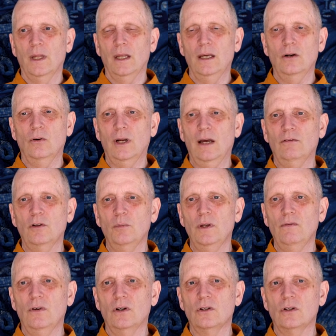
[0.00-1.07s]
They don't have to be
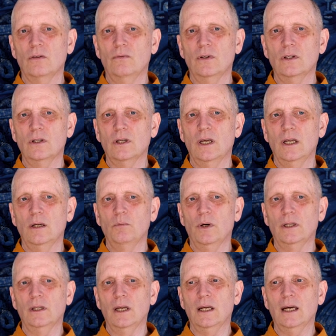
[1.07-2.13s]
very sophisticated,
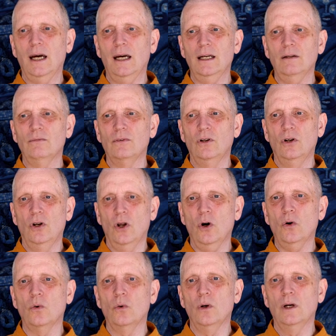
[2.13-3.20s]
but they kind of
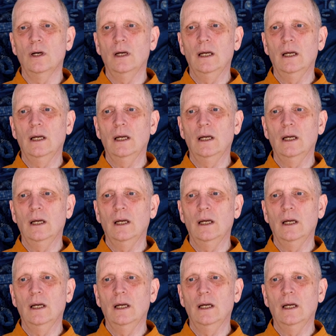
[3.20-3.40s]
know